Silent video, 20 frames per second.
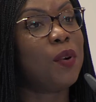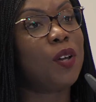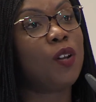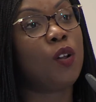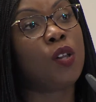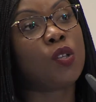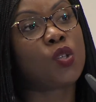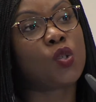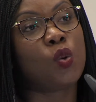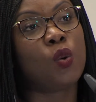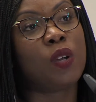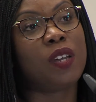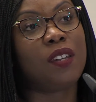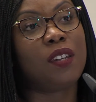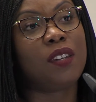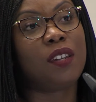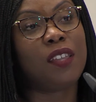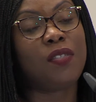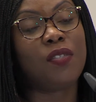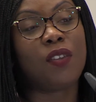also
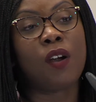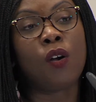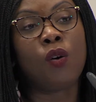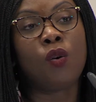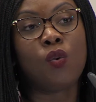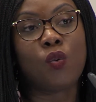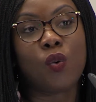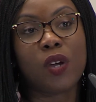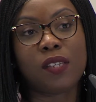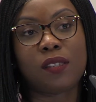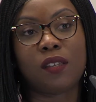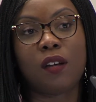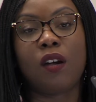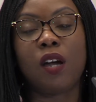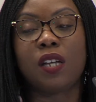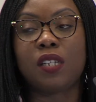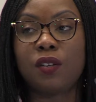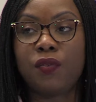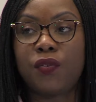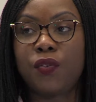in their own ways there
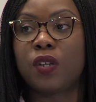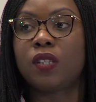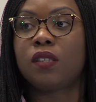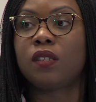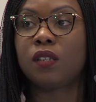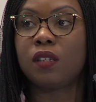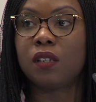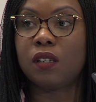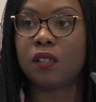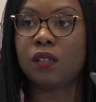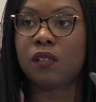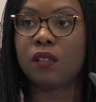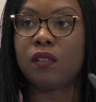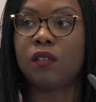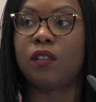are differences.